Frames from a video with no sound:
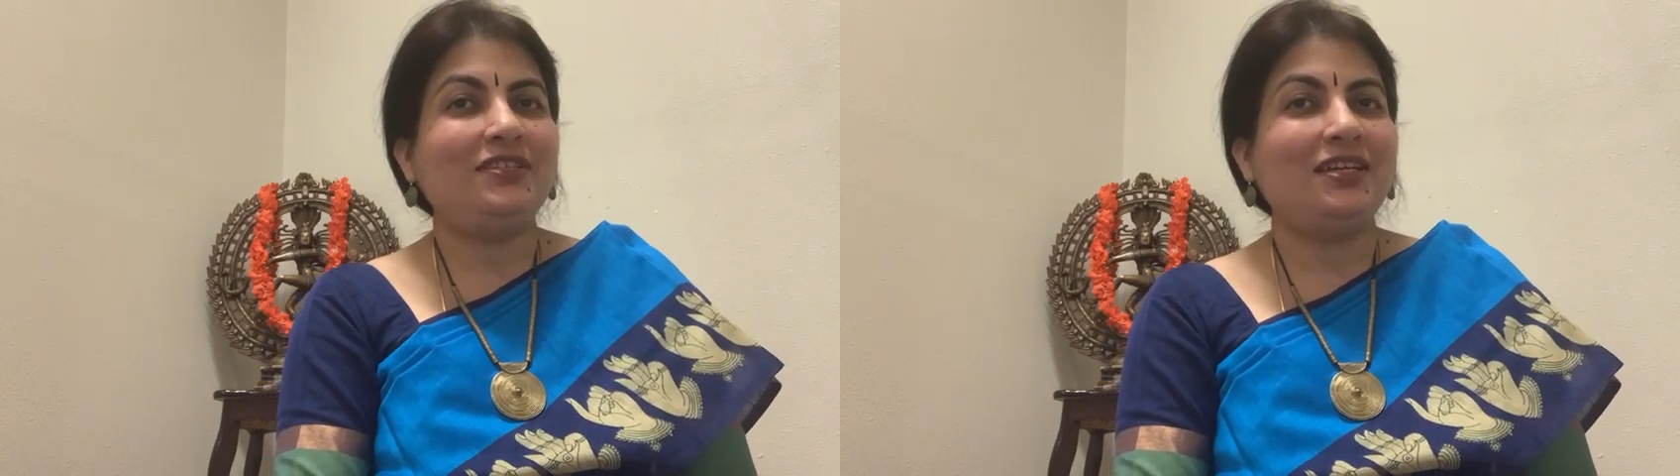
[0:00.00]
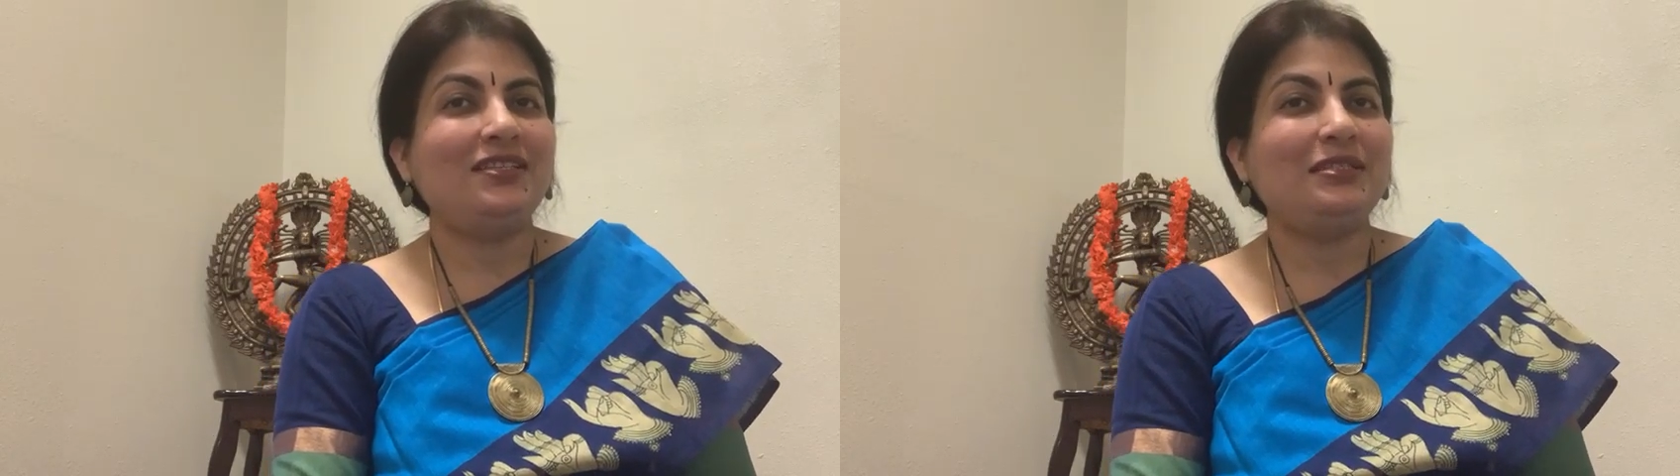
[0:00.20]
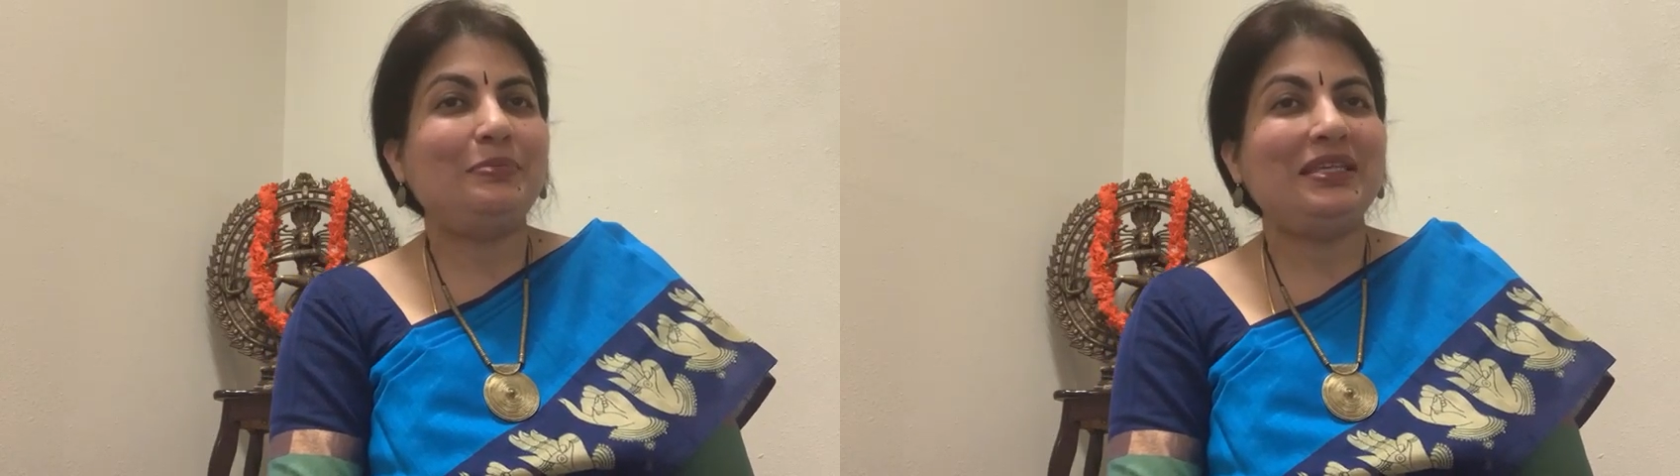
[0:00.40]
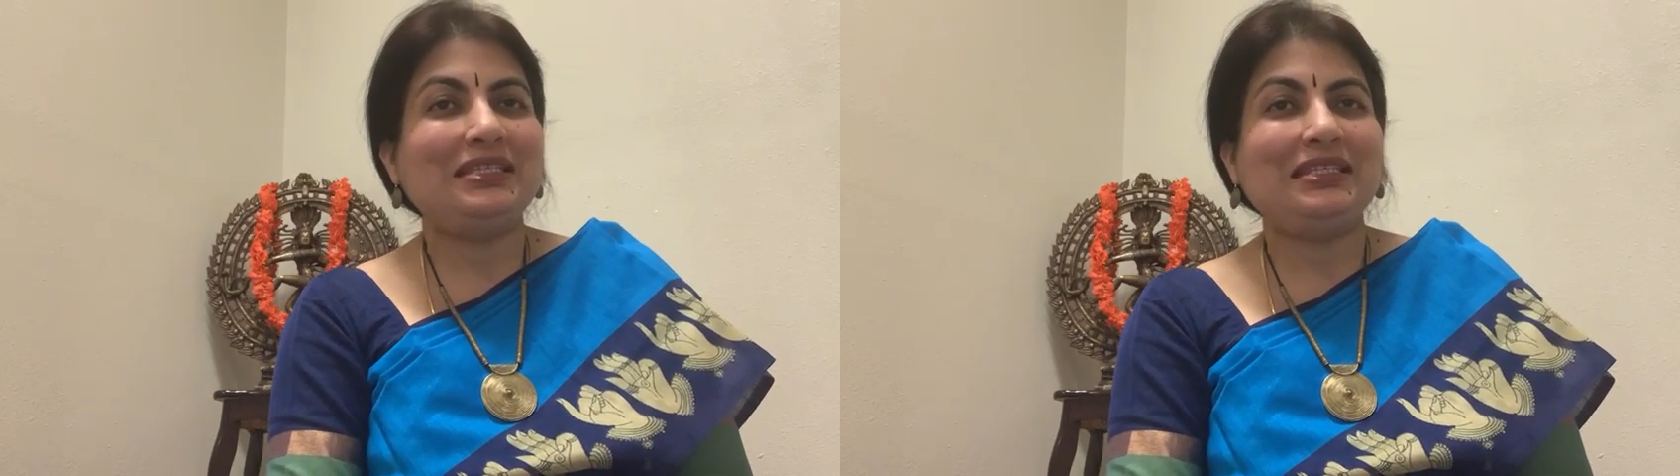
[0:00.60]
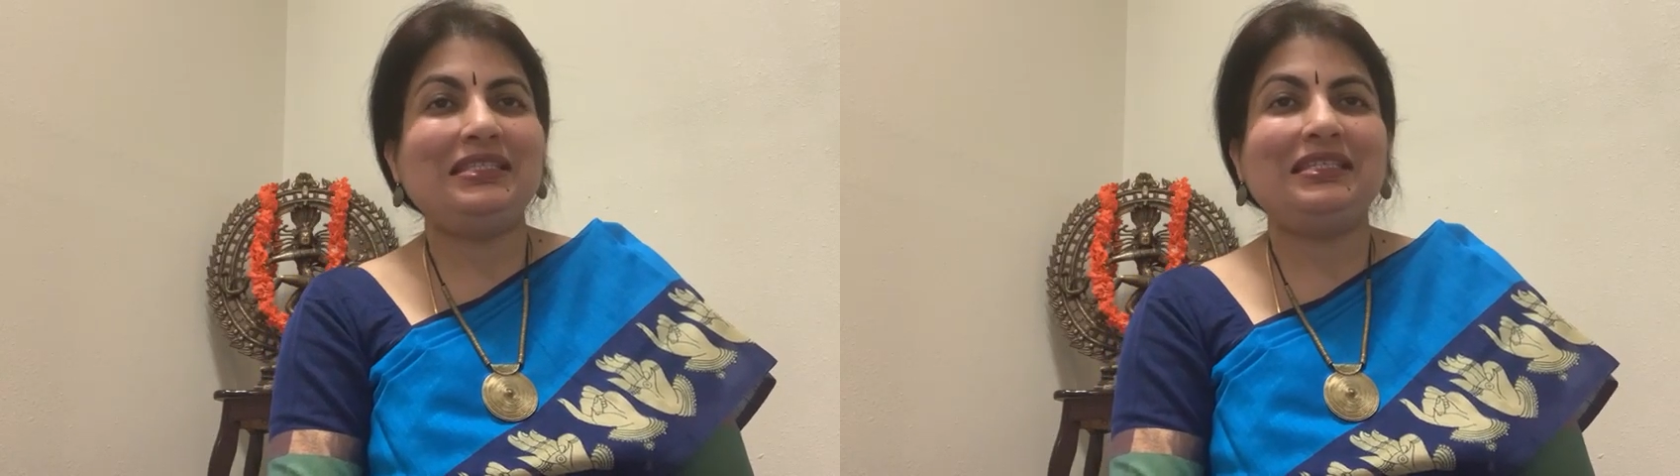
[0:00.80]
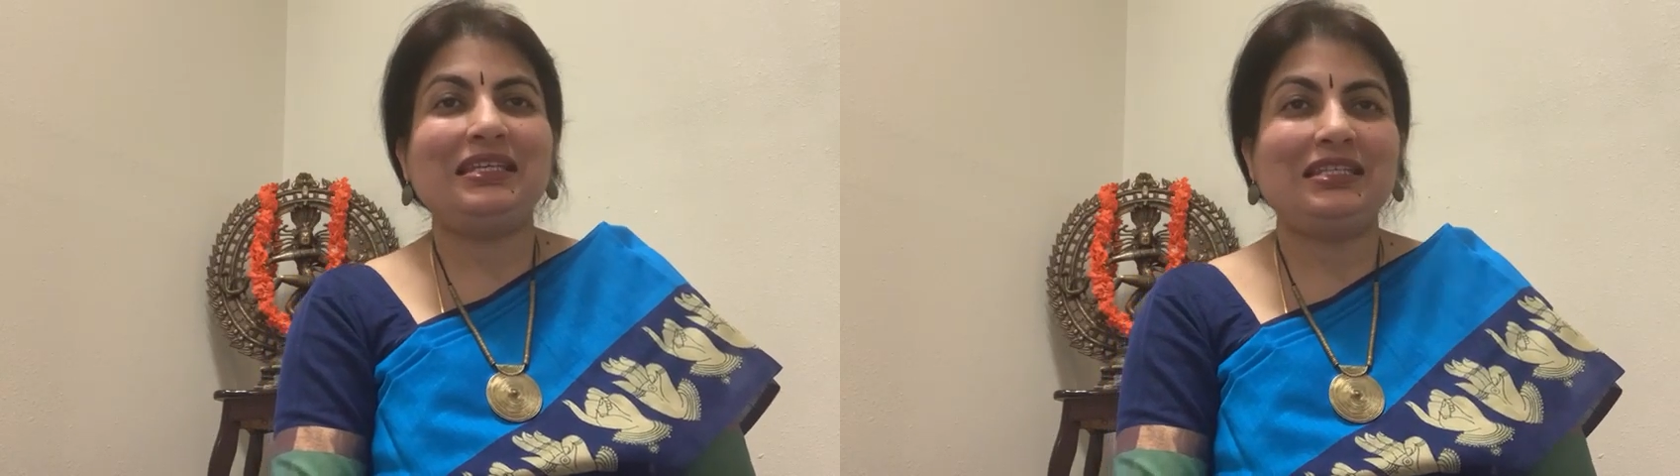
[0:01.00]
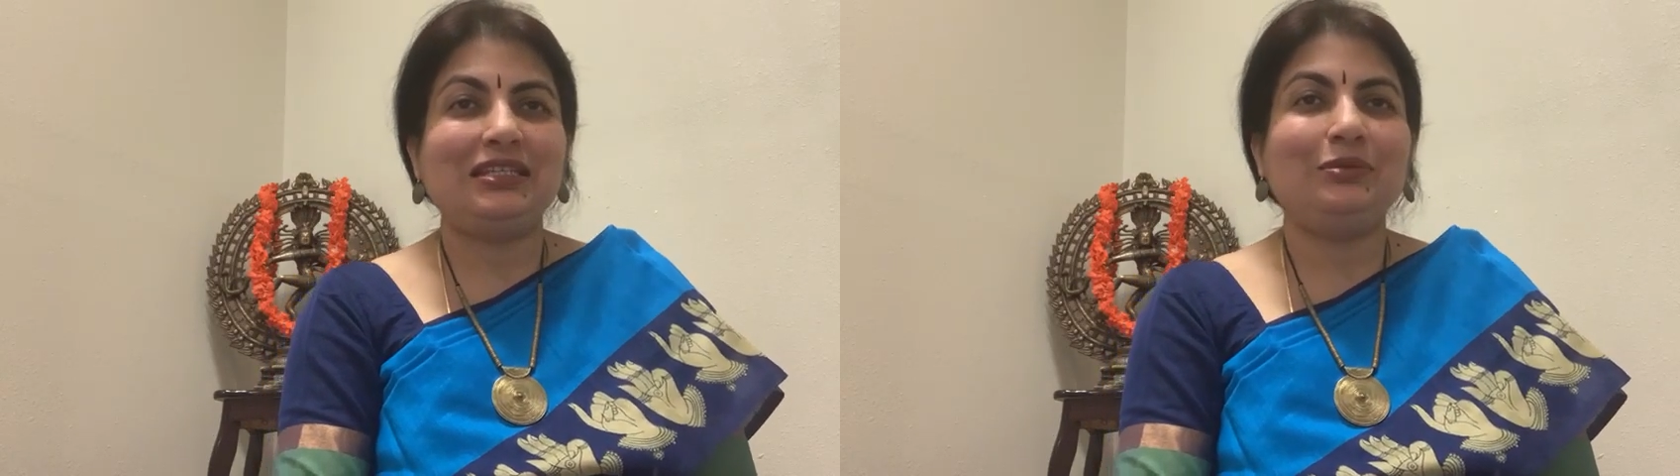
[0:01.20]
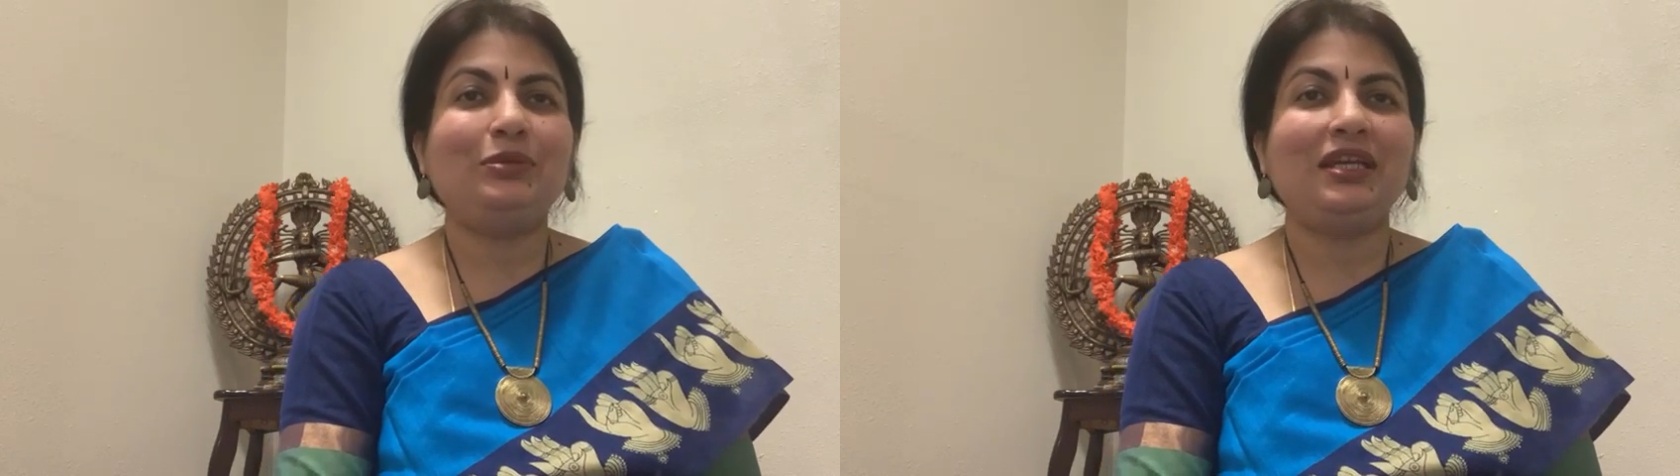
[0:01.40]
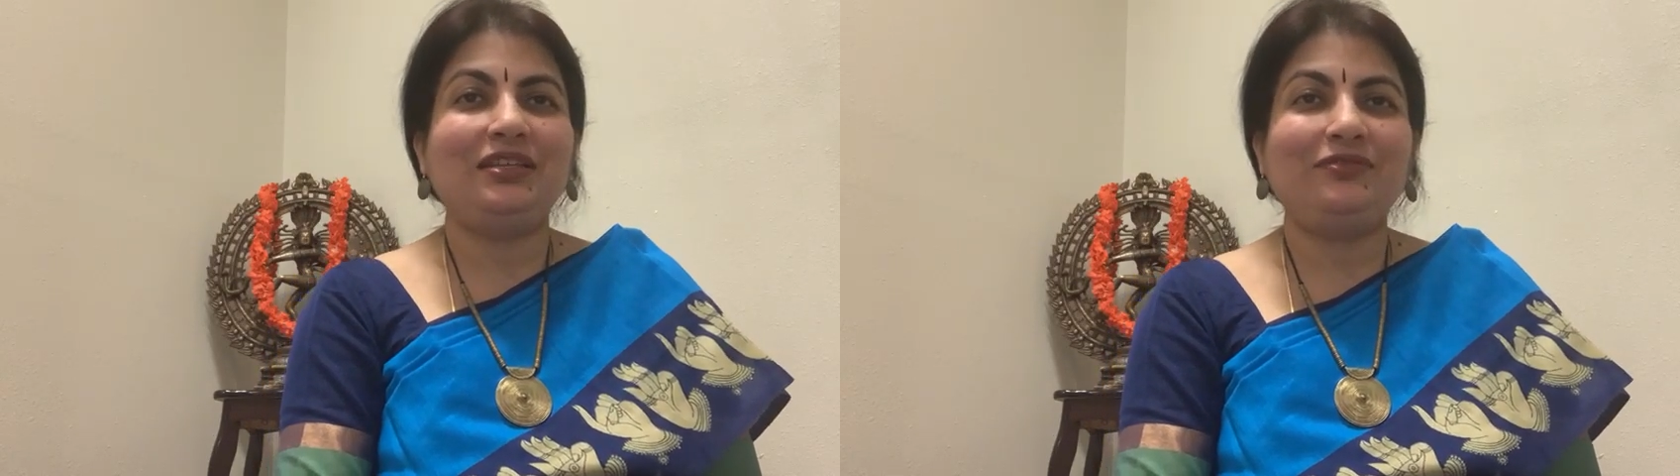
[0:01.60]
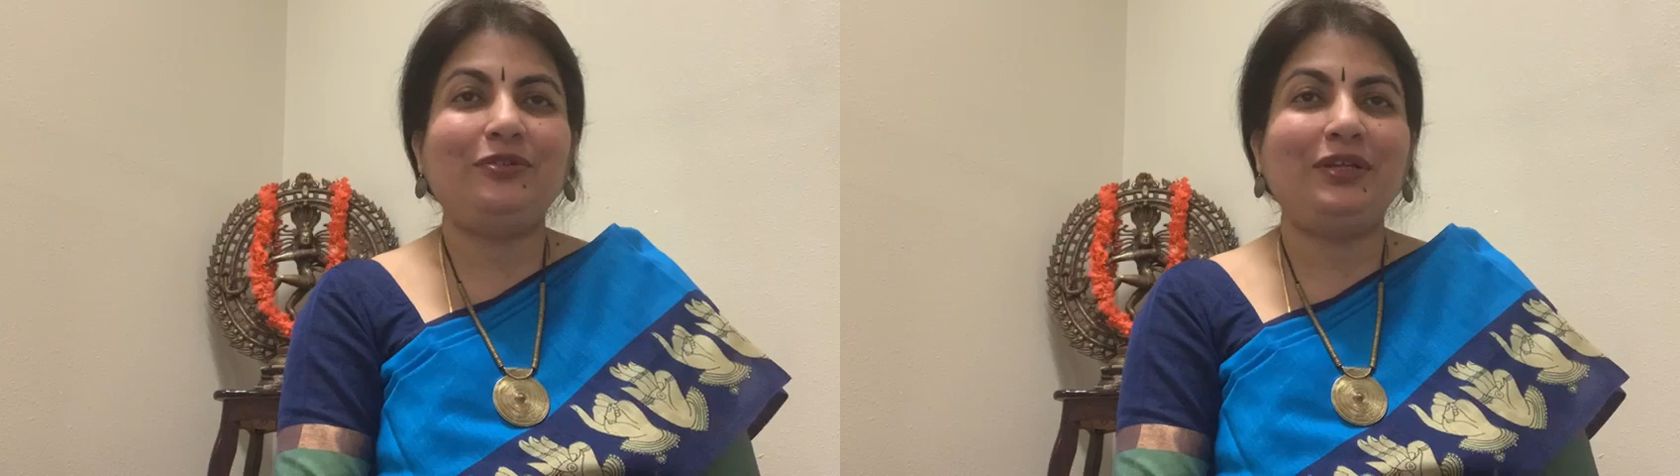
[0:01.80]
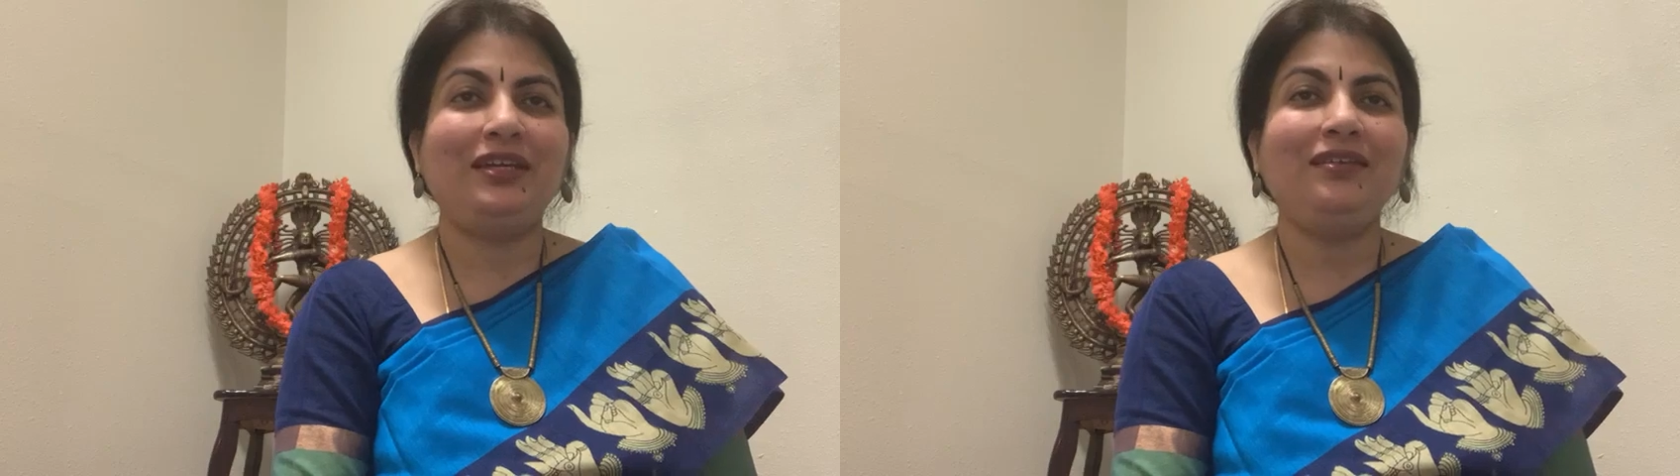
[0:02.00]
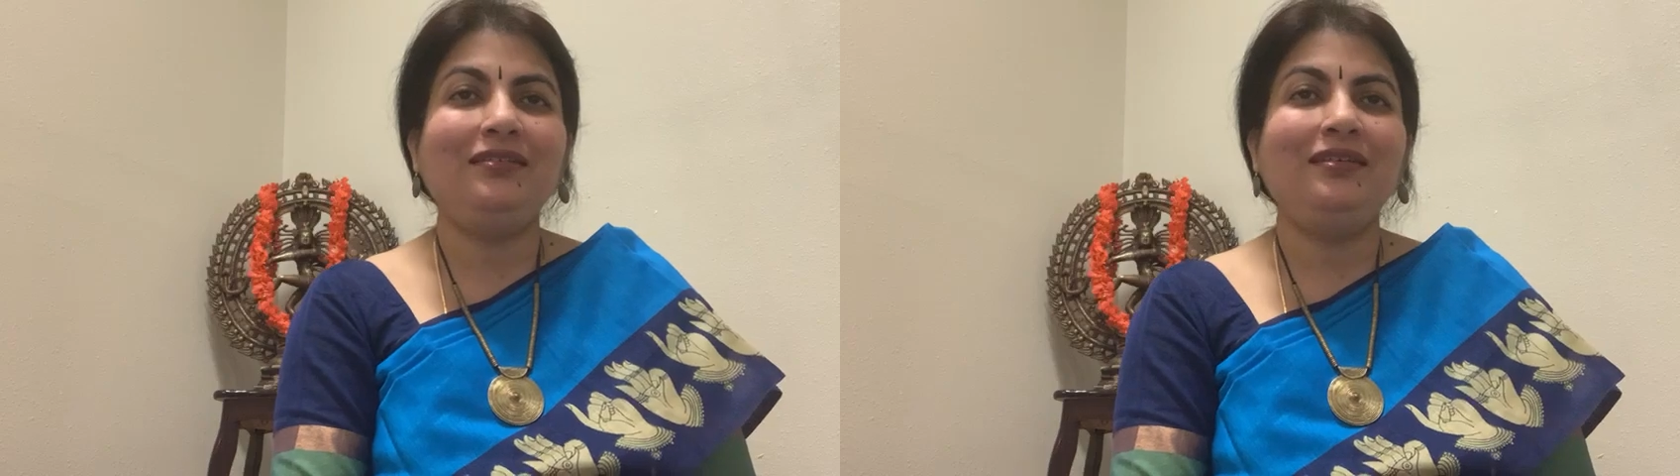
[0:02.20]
Dance based in San Diego, California.